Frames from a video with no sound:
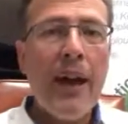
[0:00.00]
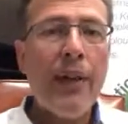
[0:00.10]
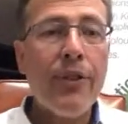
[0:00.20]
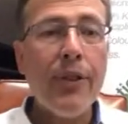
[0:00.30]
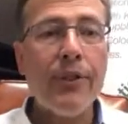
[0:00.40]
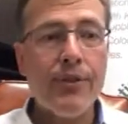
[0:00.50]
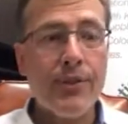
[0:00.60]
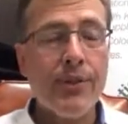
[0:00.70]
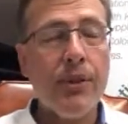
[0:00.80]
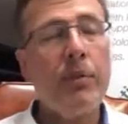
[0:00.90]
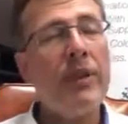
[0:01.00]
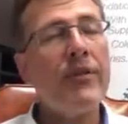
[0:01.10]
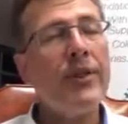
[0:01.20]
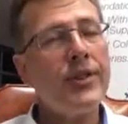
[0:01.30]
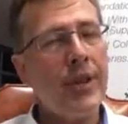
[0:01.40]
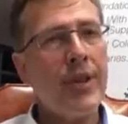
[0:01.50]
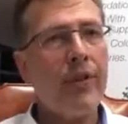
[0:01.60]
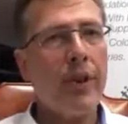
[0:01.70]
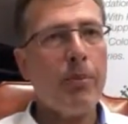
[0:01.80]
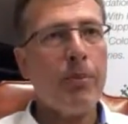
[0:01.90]
I think this is going to be a very
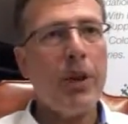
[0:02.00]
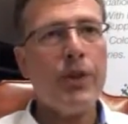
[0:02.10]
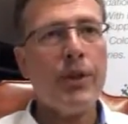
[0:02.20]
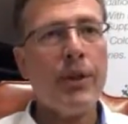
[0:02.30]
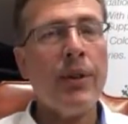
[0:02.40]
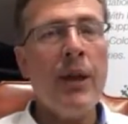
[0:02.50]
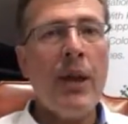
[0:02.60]
significant project